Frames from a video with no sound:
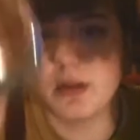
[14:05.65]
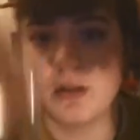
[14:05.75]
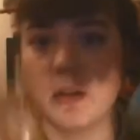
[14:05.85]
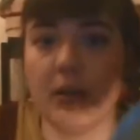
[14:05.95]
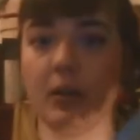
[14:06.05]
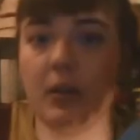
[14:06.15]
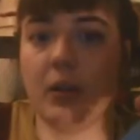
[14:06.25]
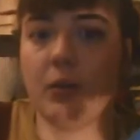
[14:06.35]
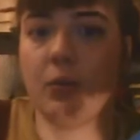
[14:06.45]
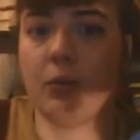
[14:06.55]

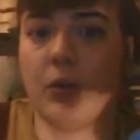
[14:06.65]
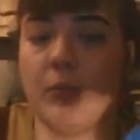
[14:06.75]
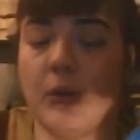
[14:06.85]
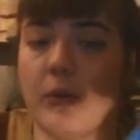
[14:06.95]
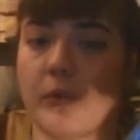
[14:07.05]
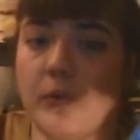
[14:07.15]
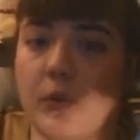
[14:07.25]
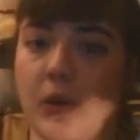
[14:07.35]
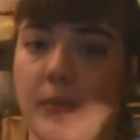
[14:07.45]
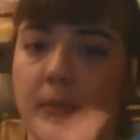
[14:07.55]
We both grew
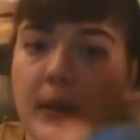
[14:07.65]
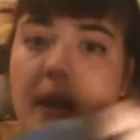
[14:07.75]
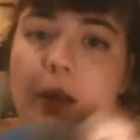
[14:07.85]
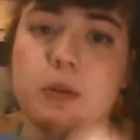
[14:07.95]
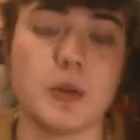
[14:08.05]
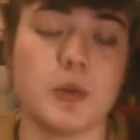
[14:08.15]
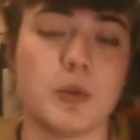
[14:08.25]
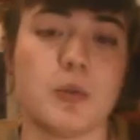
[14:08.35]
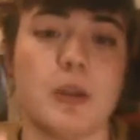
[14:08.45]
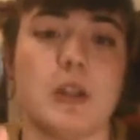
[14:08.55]
up in
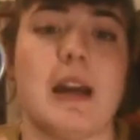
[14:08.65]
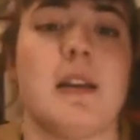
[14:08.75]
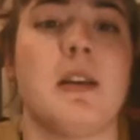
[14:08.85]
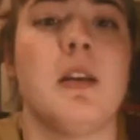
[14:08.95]
households which had